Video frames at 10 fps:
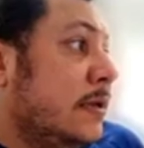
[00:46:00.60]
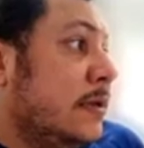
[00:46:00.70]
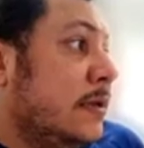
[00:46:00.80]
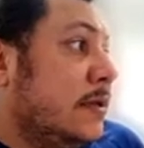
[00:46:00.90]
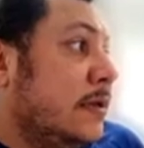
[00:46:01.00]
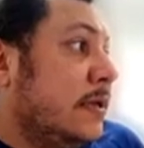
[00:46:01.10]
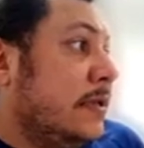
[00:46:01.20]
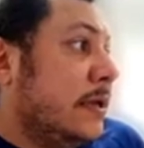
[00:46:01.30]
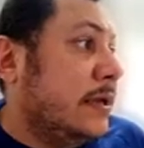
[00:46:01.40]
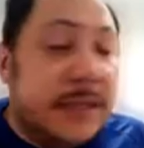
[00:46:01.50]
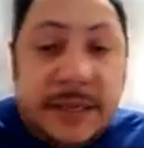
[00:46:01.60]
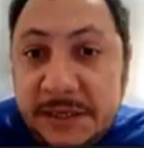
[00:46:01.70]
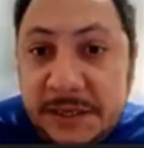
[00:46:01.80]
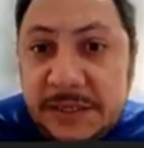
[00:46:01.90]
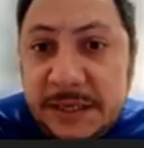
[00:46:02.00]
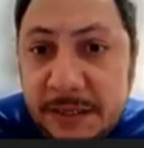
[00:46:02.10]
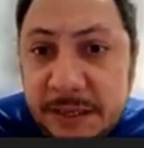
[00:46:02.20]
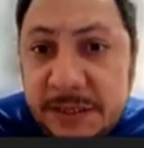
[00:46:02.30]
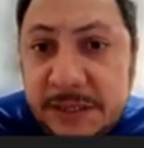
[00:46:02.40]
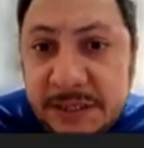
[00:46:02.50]

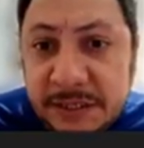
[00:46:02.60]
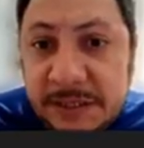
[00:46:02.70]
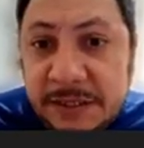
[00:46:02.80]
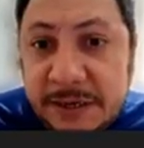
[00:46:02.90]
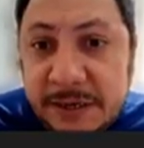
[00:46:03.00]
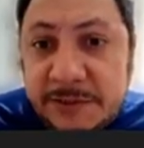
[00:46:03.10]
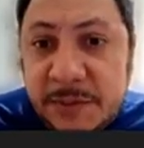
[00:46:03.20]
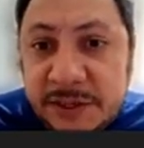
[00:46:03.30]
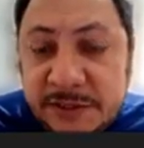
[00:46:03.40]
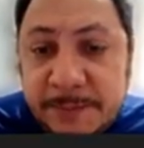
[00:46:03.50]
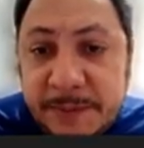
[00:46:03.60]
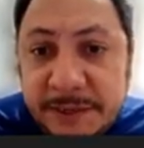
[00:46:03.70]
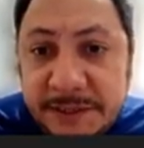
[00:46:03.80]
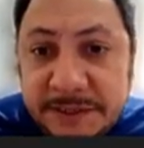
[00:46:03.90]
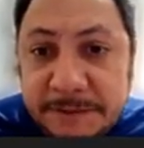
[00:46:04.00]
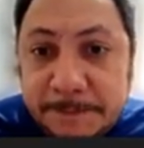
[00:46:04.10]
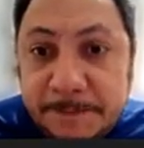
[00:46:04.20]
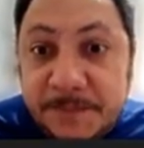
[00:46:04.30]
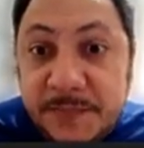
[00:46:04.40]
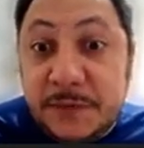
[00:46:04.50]
The distance in the Grassmann space
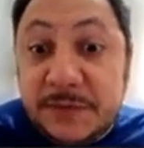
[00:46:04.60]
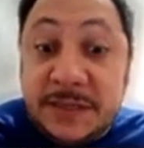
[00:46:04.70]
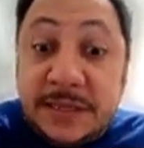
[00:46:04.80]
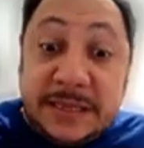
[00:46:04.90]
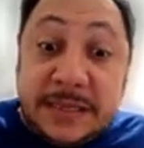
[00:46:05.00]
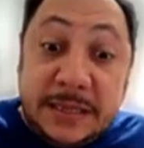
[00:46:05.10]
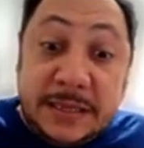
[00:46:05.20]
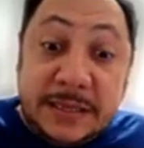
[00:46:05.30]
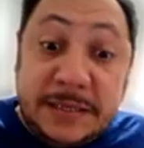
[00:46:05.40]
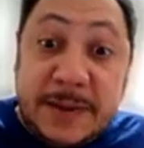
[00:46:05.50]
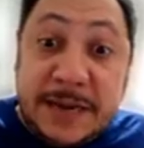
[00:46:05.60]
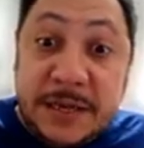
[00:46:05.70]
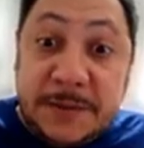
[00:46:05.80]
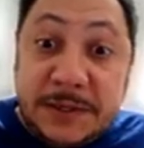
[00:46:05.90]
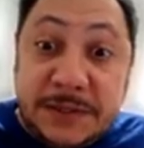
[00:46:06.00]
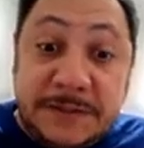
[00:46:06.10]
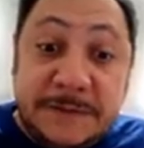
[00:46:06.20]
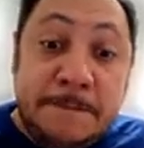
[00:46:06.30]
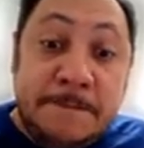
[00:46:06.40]
using that eta is by Lipschitz.